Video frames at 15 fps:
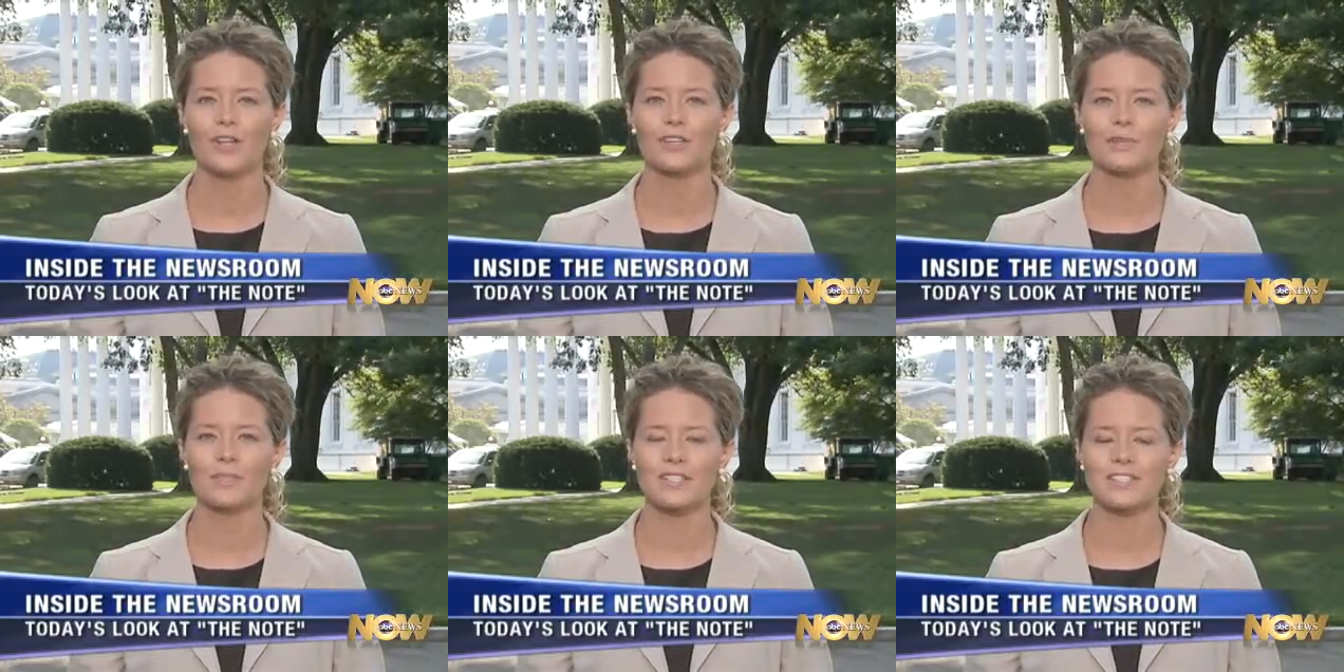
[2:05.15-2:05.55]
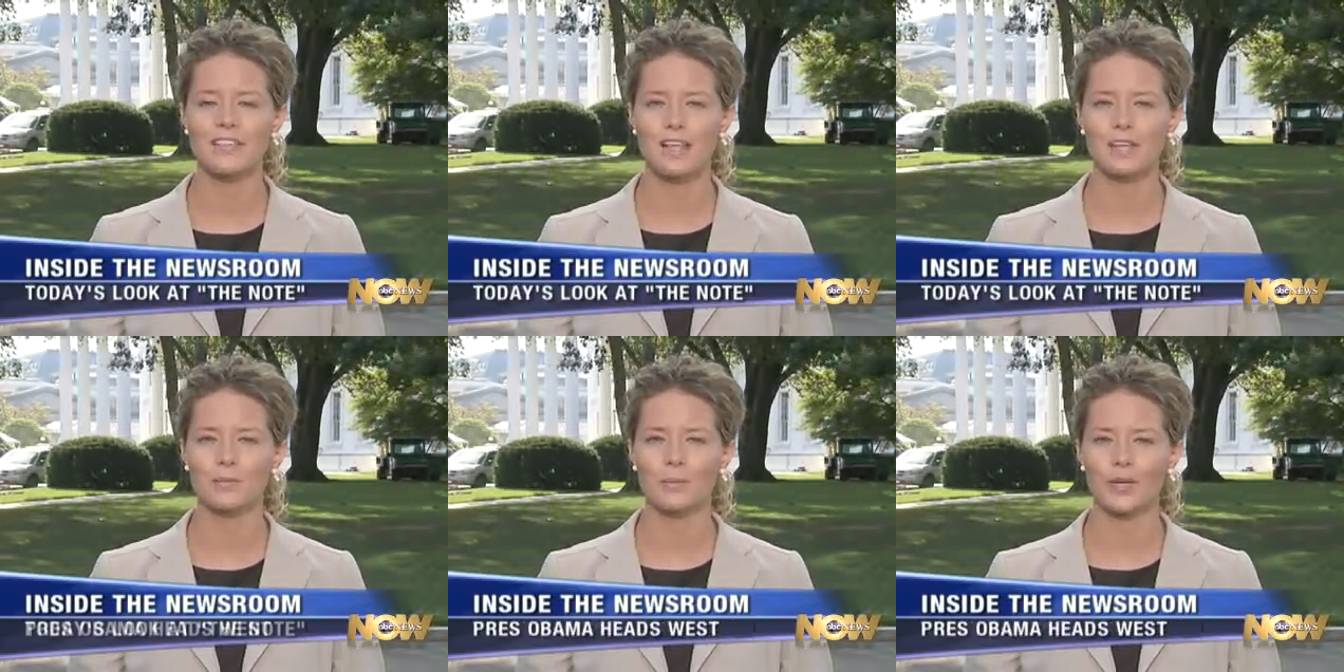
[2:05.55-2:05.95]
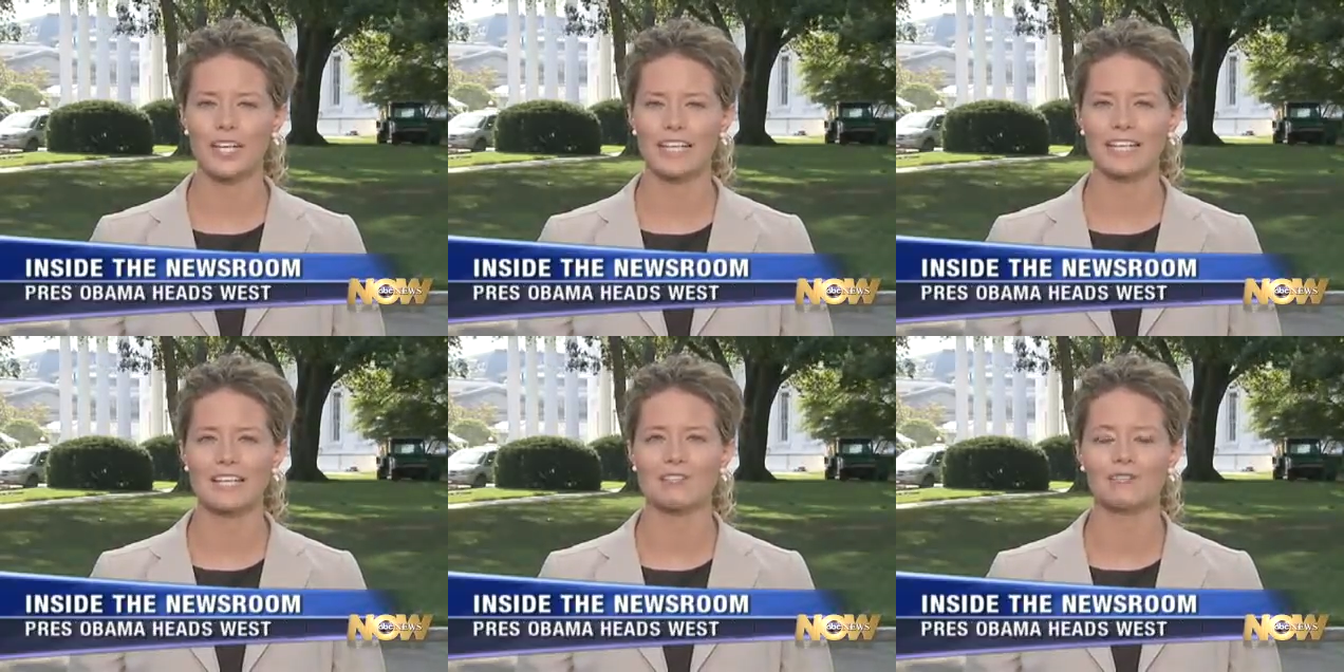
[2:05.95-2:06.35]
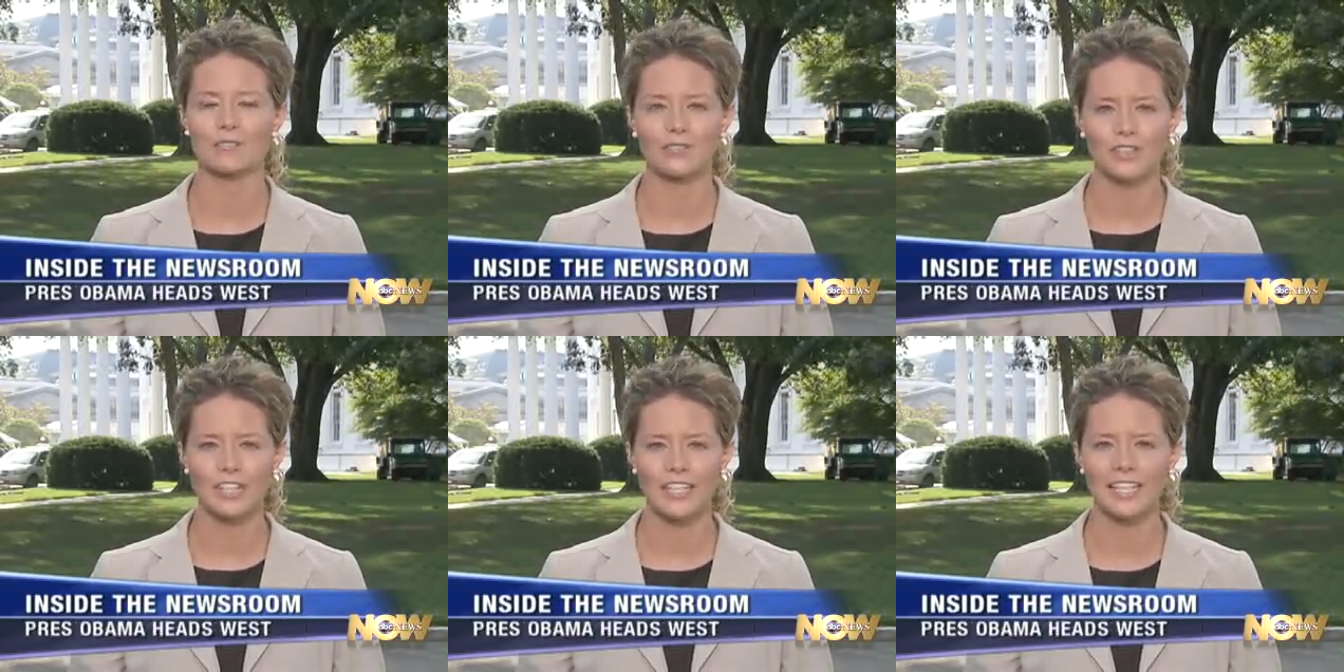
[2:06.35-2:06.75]
They'll be celebrating the
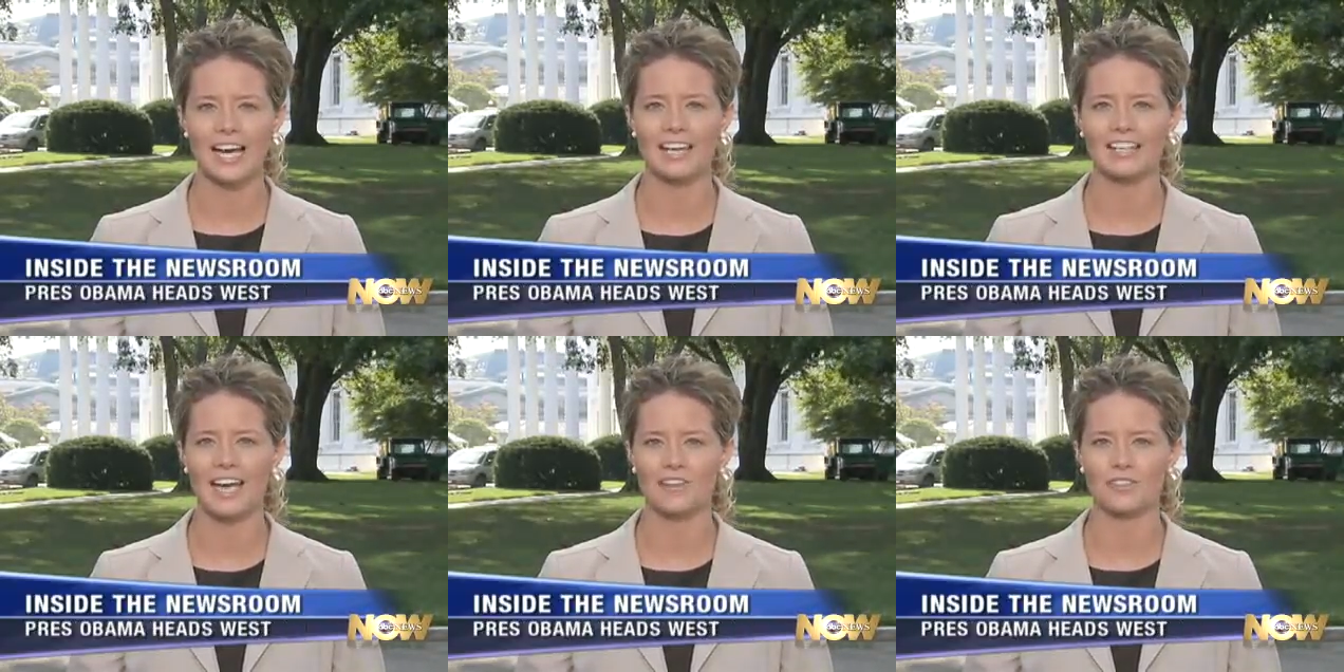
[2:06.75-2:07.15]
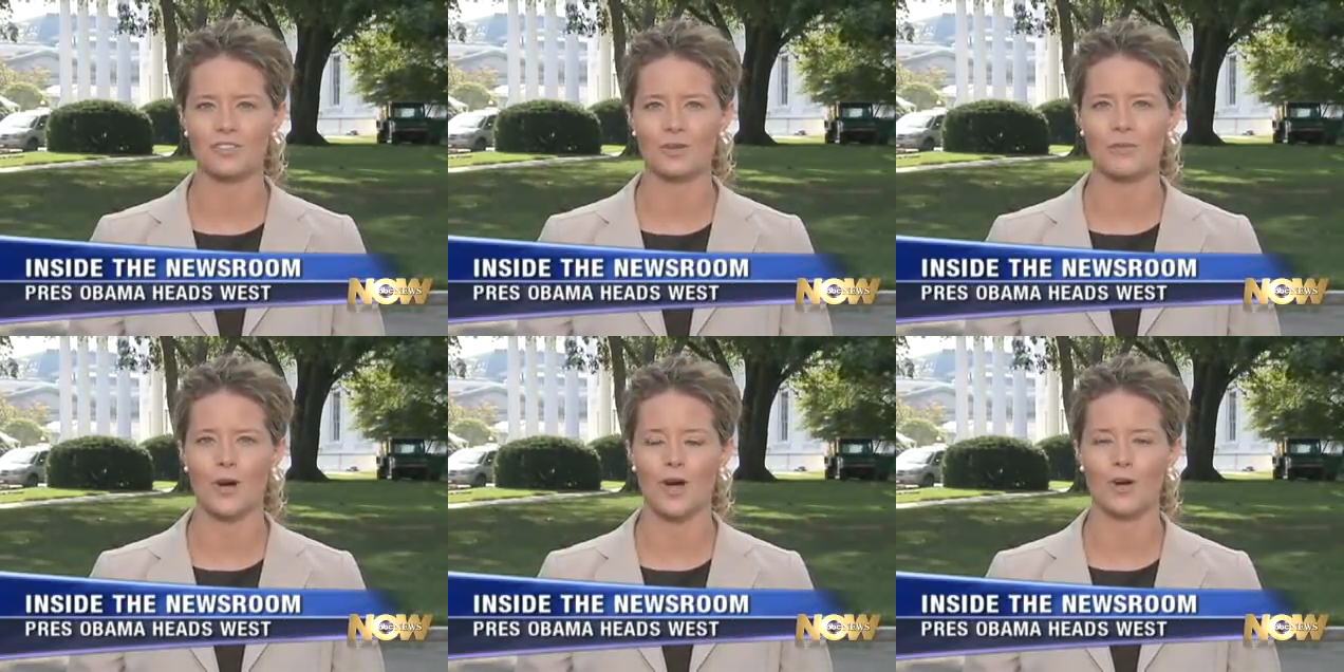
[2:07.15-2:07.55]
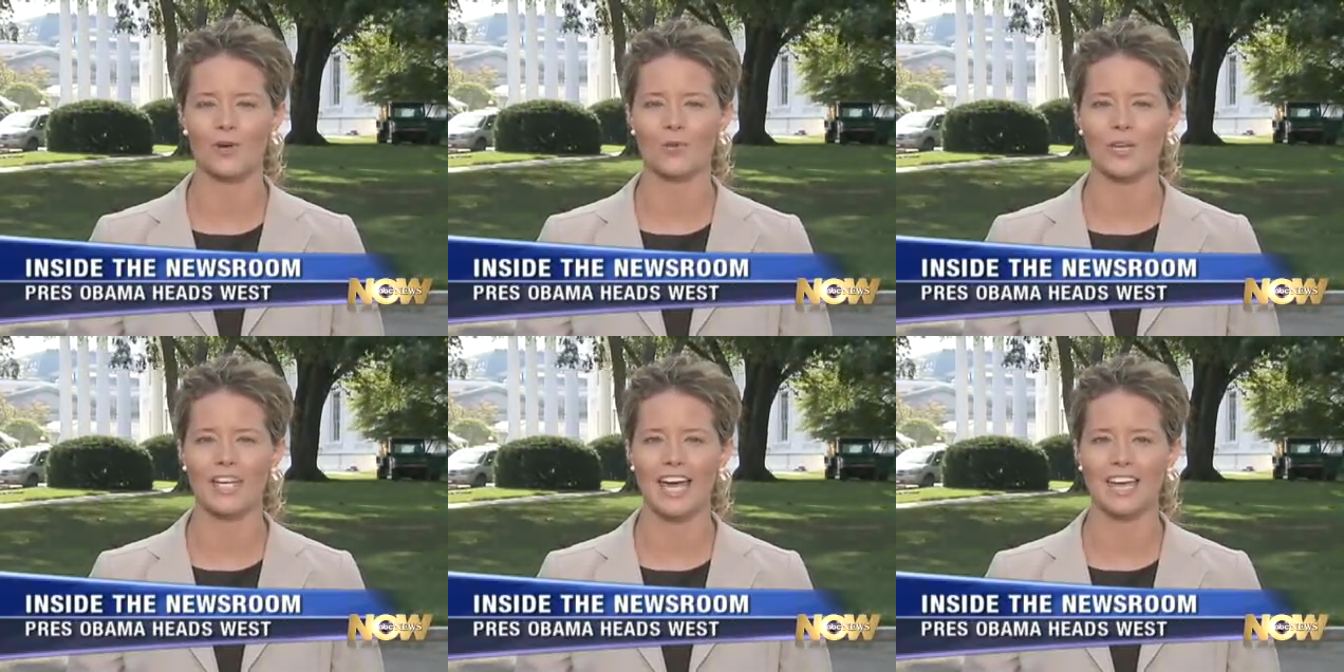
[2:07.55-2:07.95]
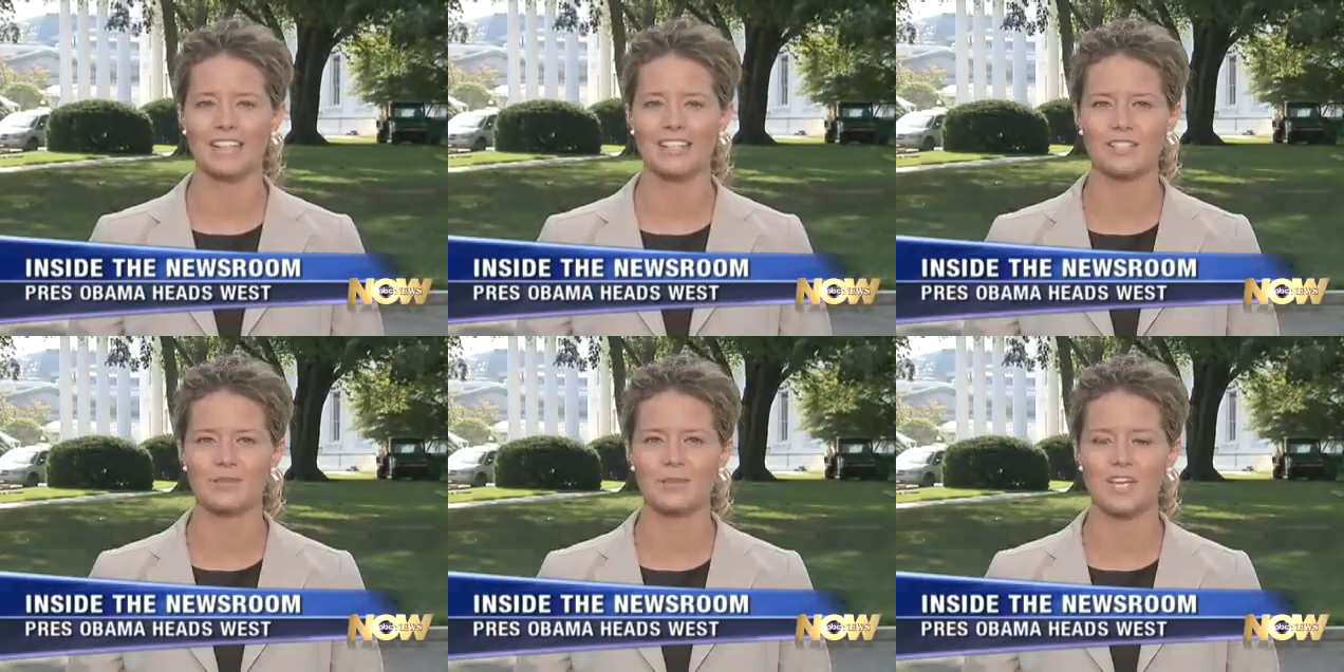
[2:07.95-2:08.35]
free National Park
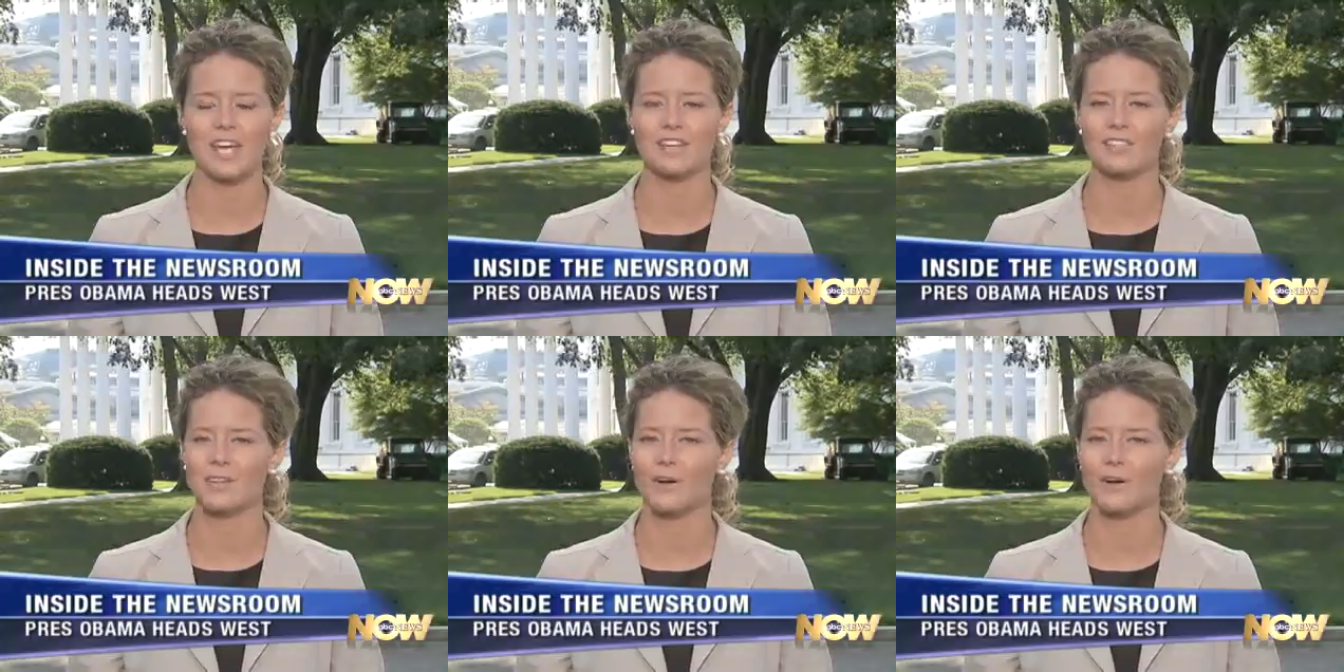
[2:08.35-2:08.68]
weekend this weekend.